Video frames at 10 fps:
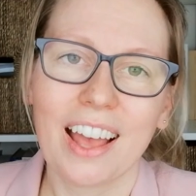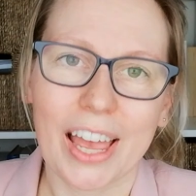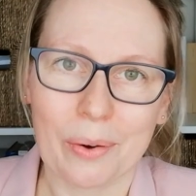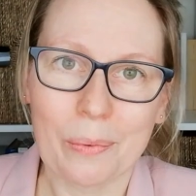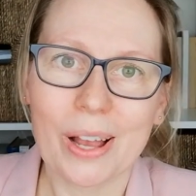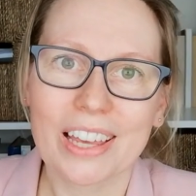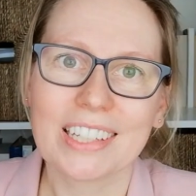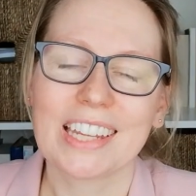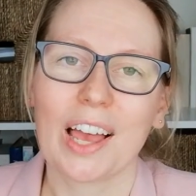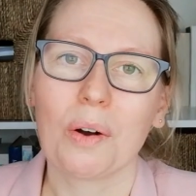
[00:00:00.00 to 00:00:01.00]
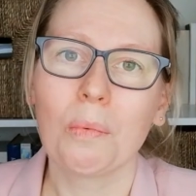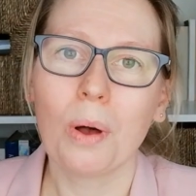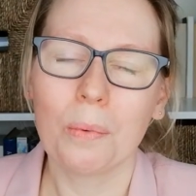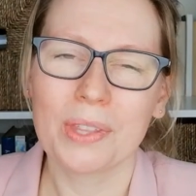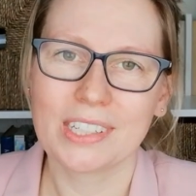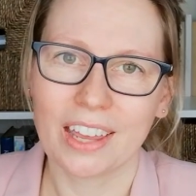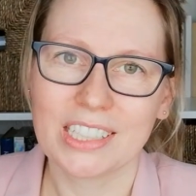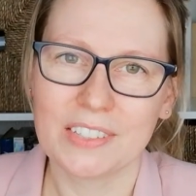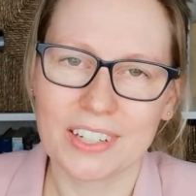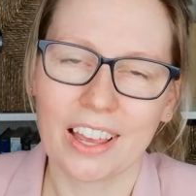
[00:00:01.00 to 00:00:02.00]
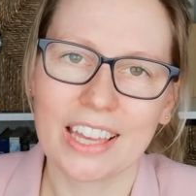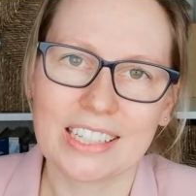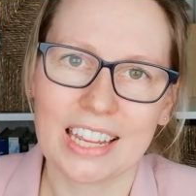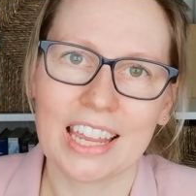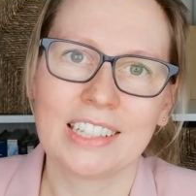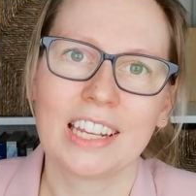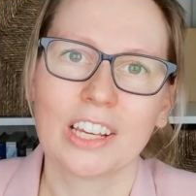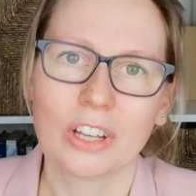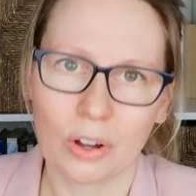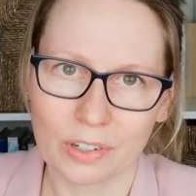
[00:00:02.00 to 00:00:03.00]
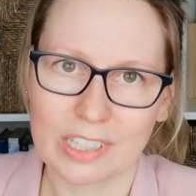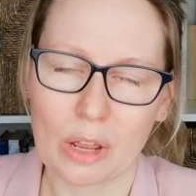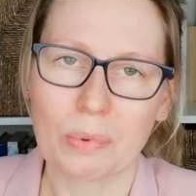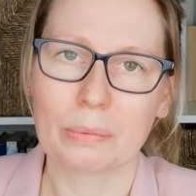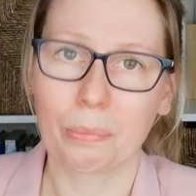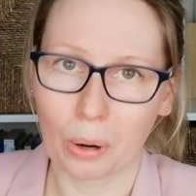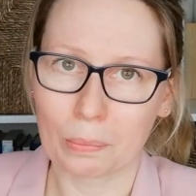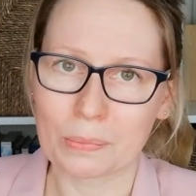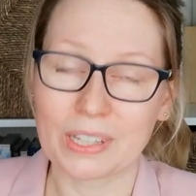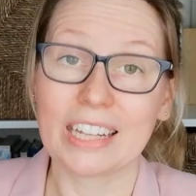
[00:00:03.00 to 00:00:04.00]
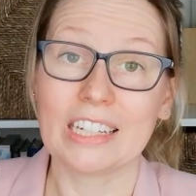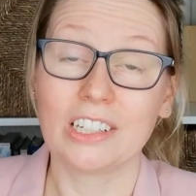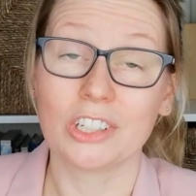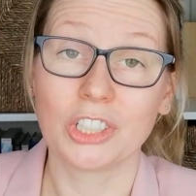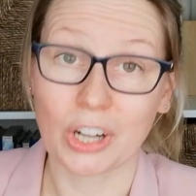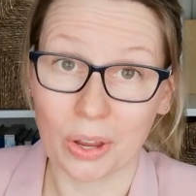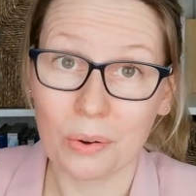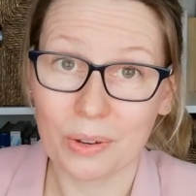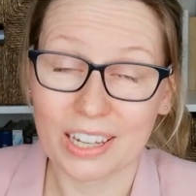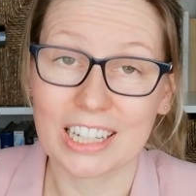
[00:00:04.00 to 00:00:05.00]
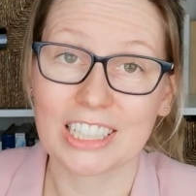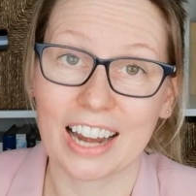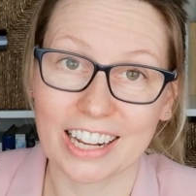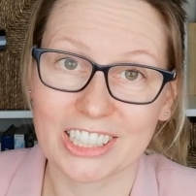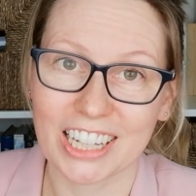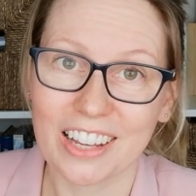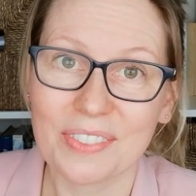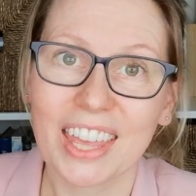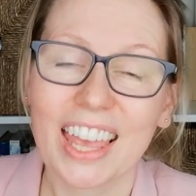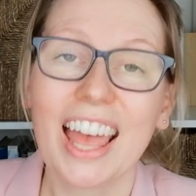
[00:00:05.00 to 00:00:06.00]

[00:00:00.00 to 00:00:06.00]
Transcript: I worked out what were the scientific ideas, concepts and problems that I needed to show in each lecture.